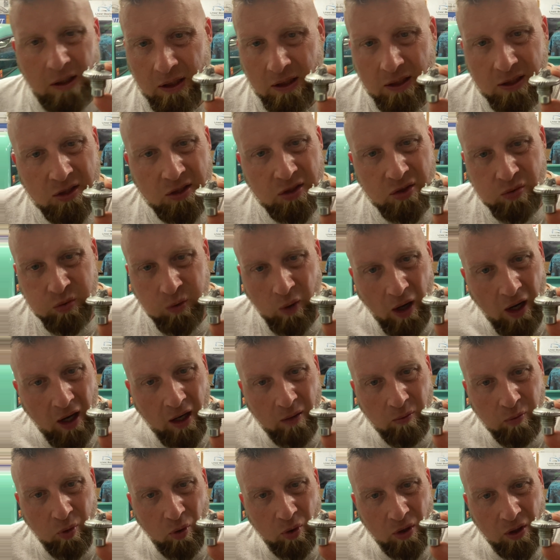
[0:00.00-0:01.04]
Swear,
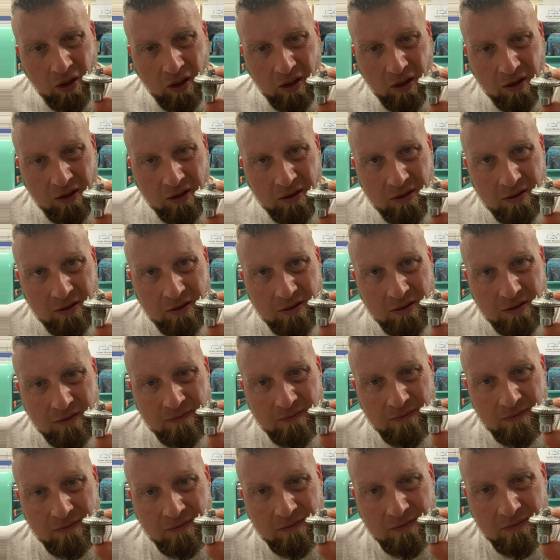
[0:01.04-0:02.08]
boy, look.
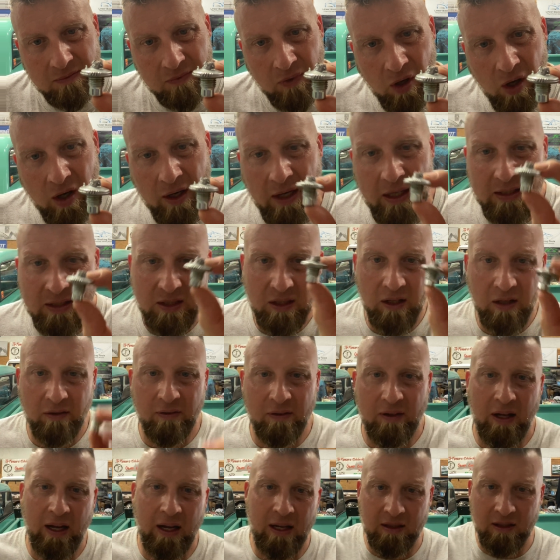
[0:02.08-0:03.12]
All right, that's enough of
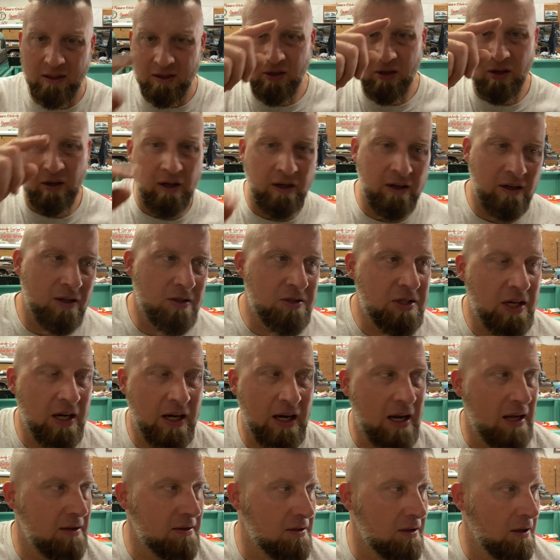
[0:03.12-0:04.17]
that. Let's go down here and check
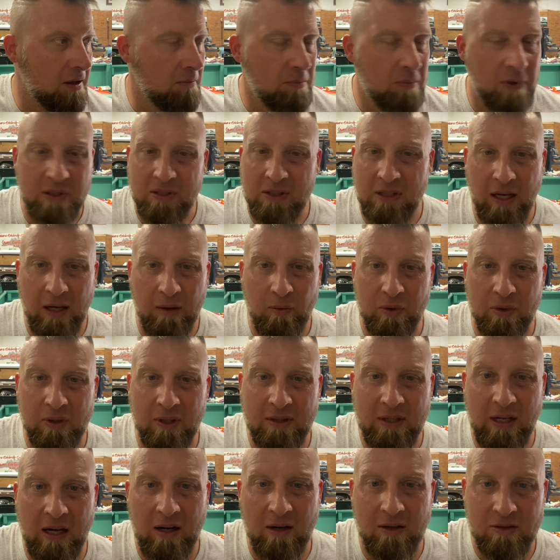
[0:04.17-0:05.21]
out the Mustang with the
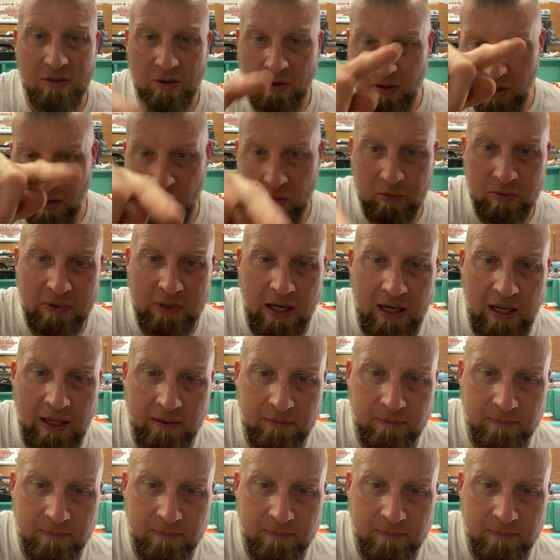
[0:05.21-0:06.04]
tires on it. Hold tight.